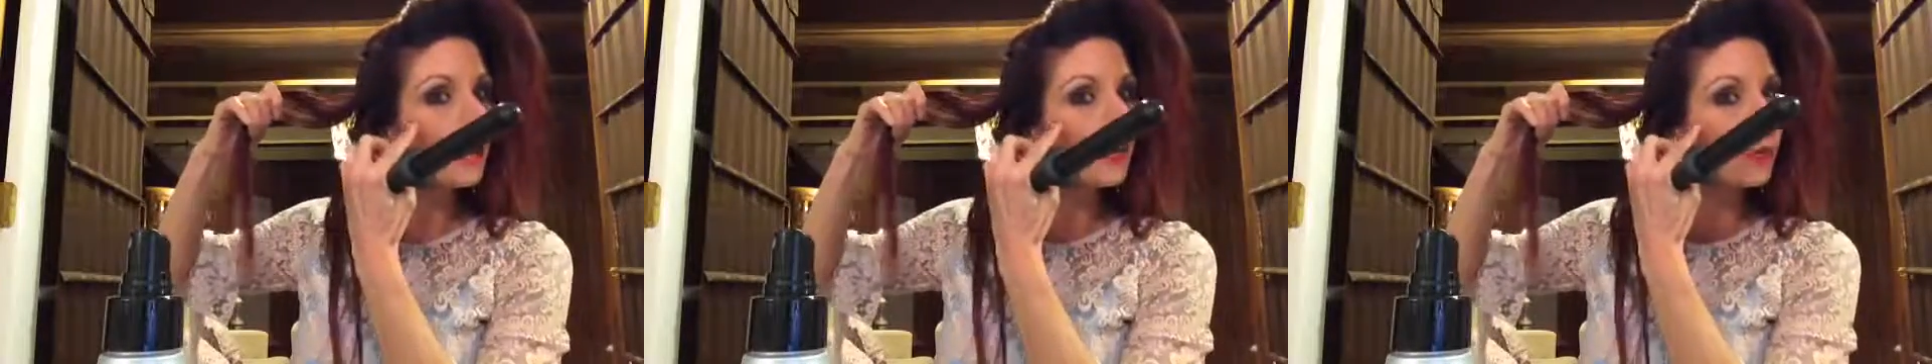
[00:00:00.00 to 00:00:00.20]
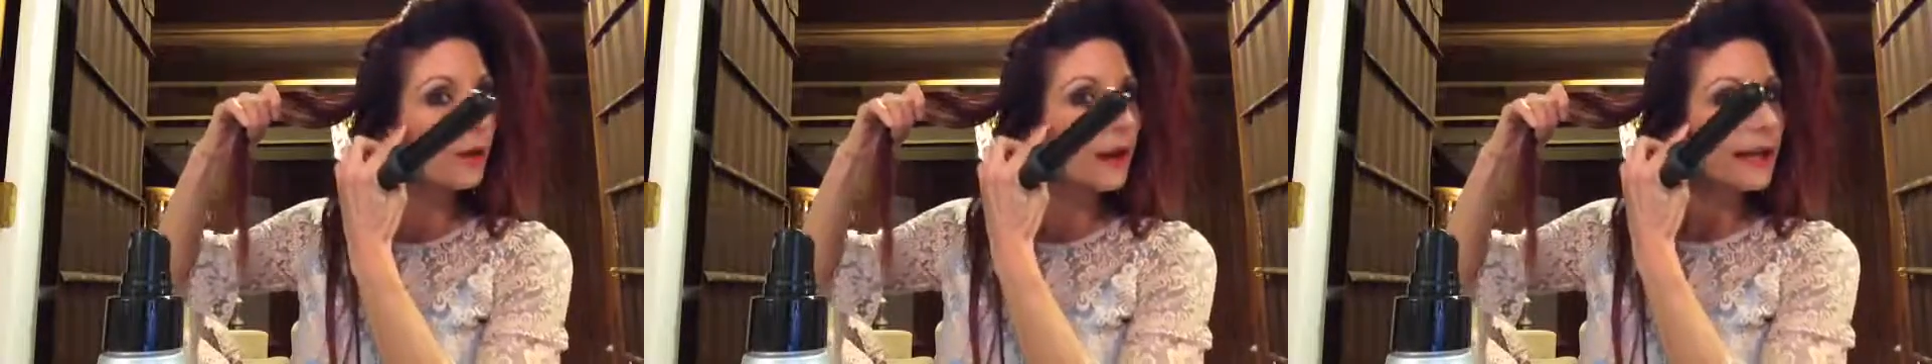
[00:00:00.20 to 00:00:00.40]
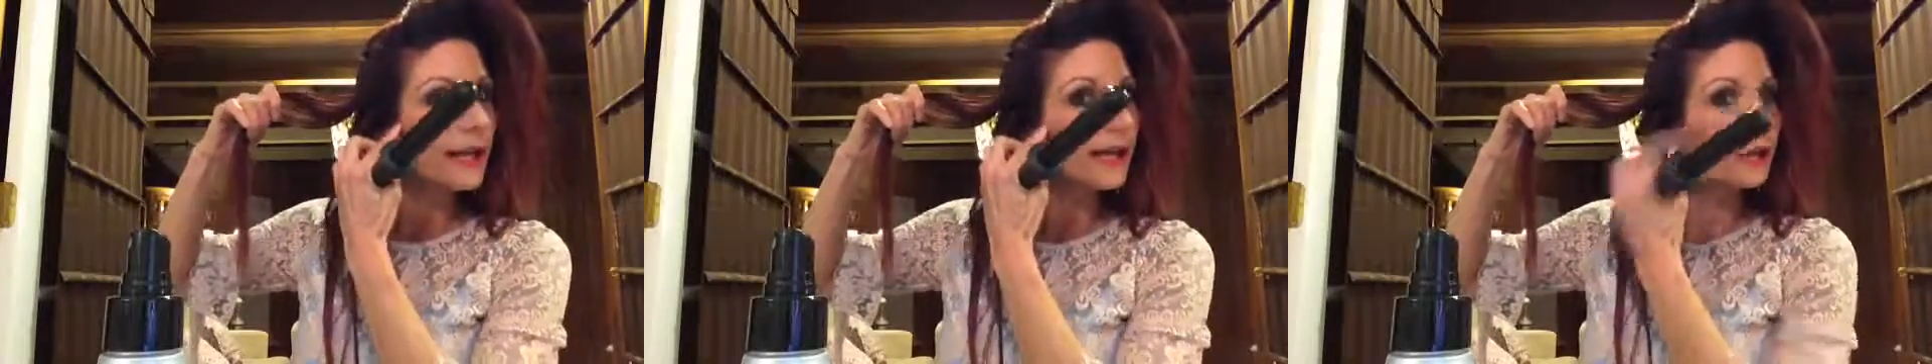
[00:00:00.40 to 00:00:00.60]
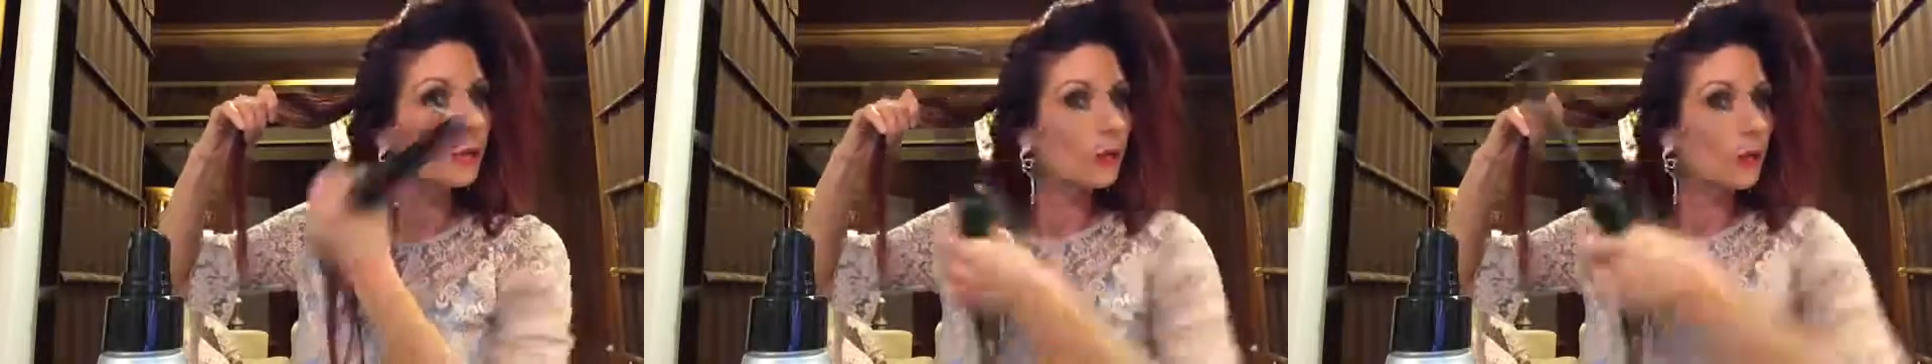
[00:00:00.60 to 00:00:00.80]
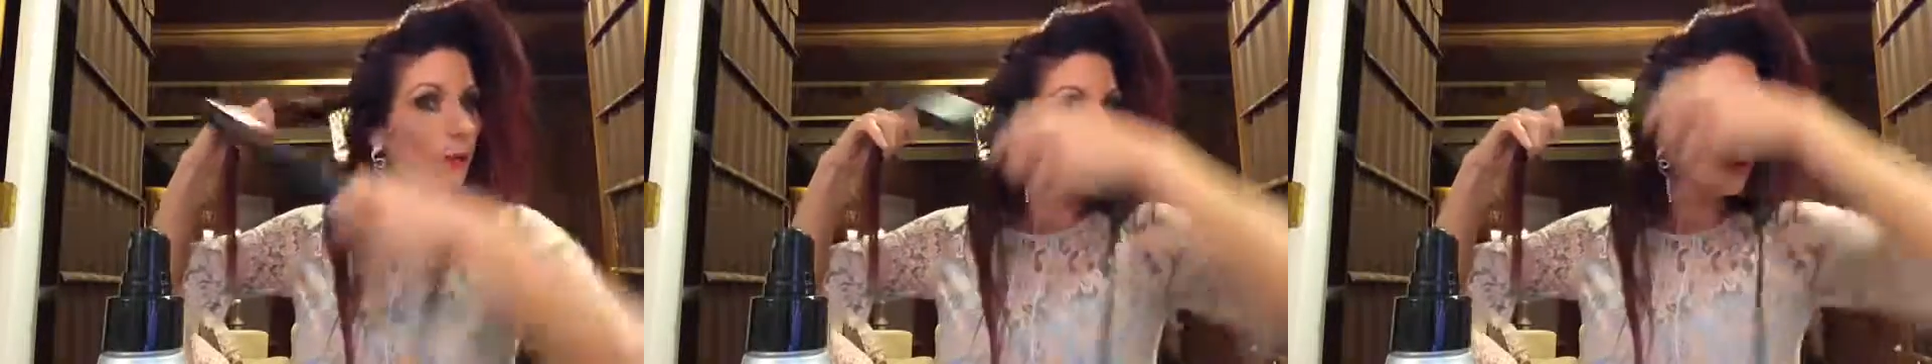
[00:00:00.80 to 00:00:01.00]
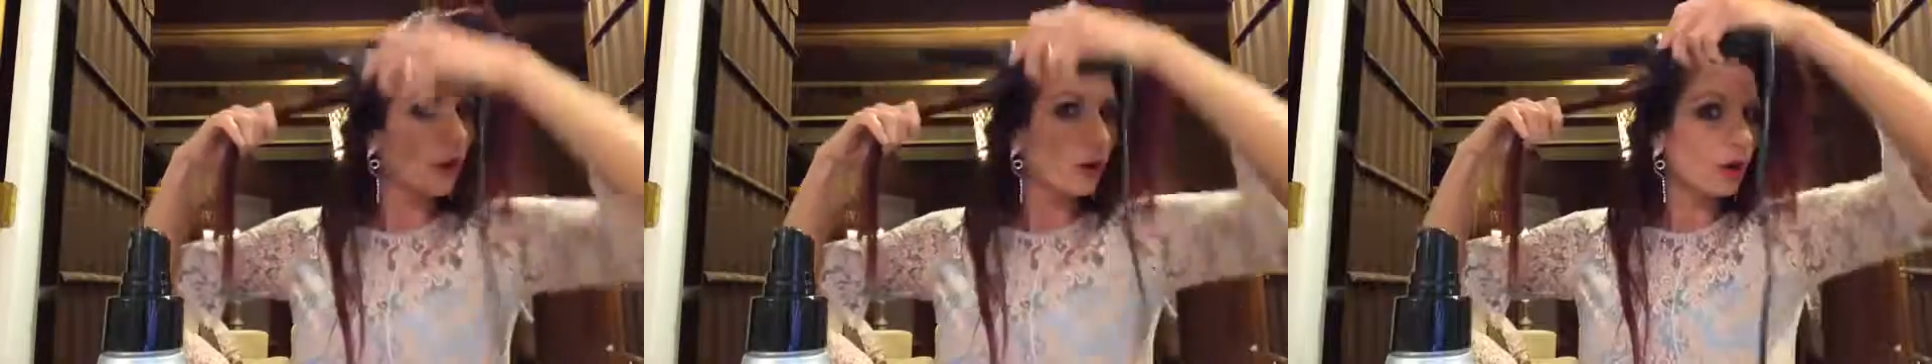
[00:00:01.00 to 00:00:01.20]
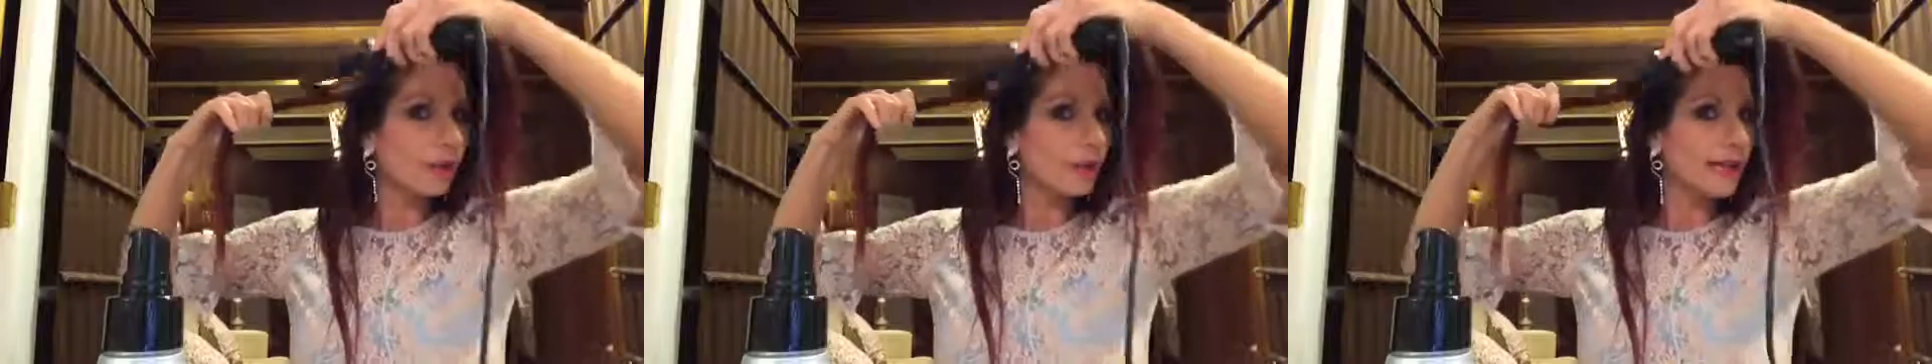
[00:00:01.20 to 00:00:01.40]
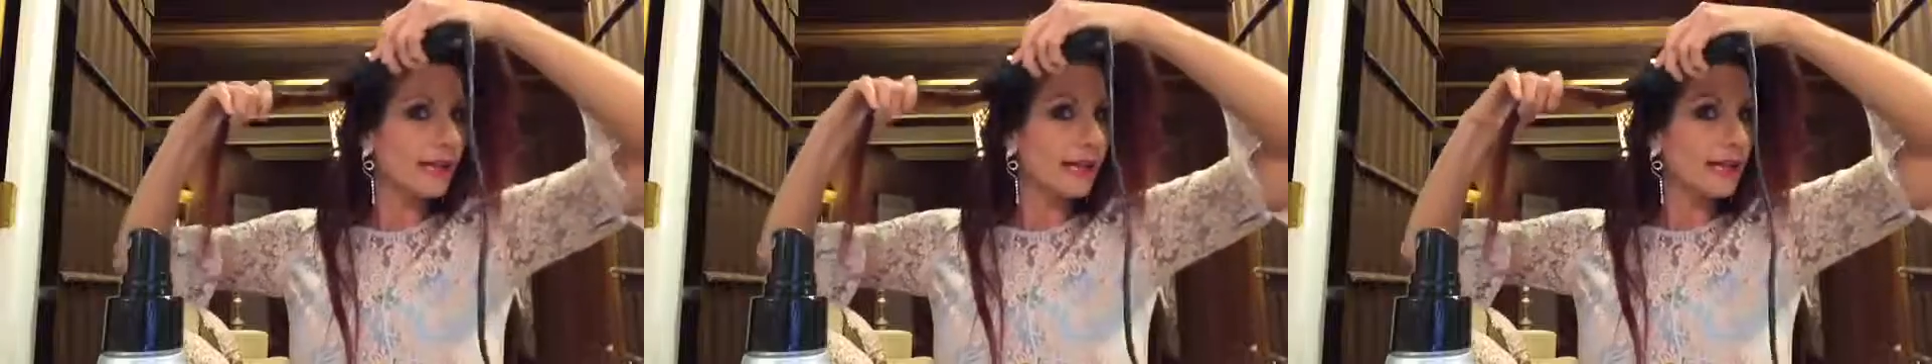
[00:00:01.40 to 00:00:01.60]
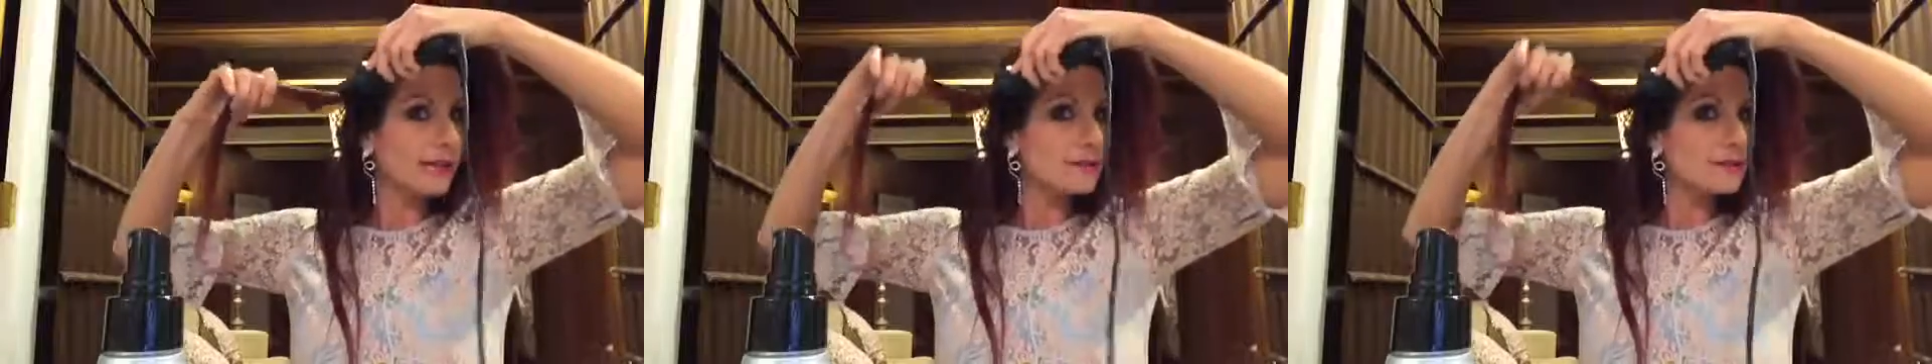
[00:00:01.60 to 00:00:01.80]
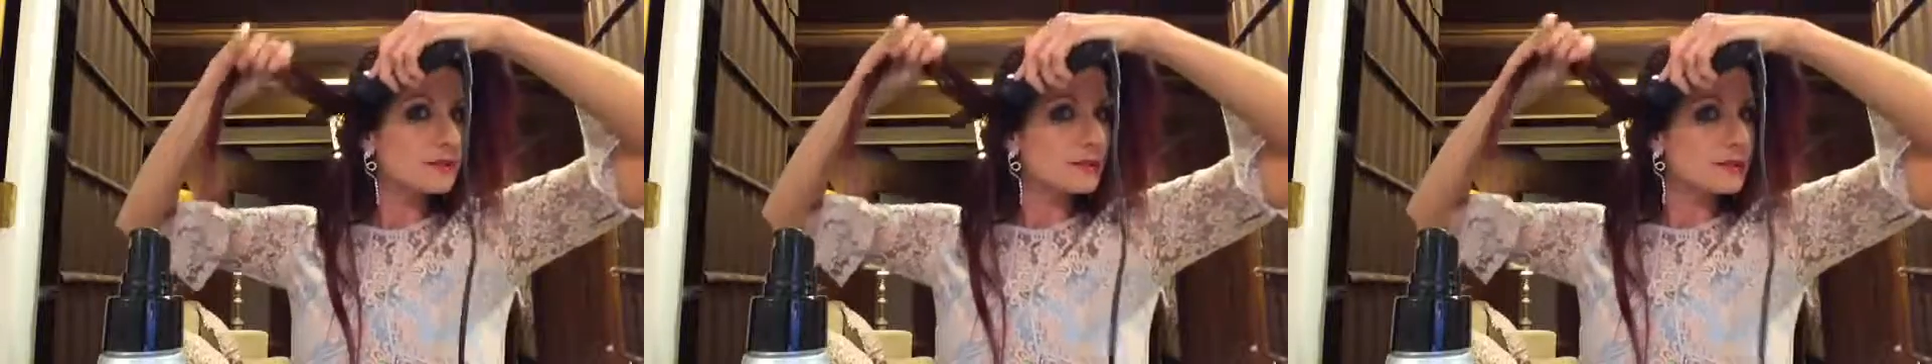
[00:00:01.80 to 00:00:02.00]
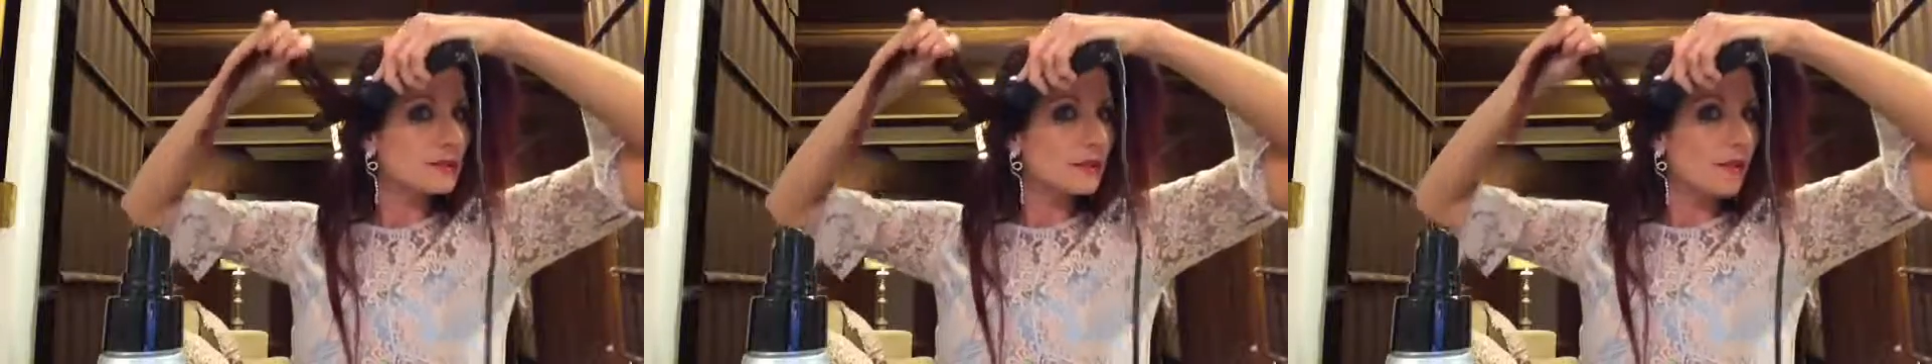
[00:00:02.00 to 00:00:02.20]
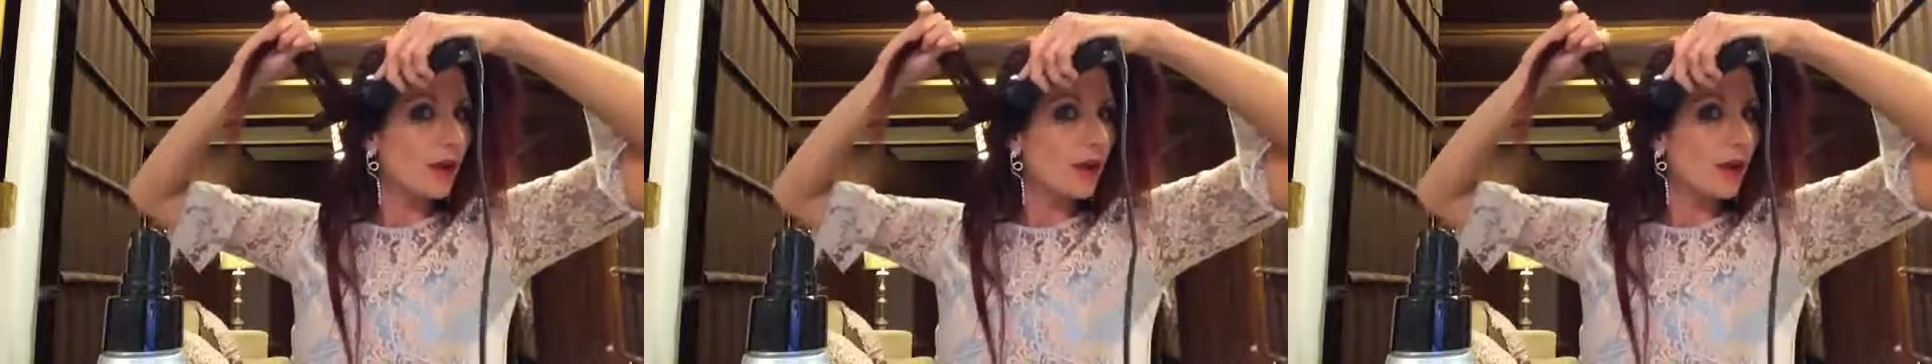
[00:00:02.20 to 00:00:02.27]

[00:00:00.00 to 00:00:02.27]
right here where my curl begins so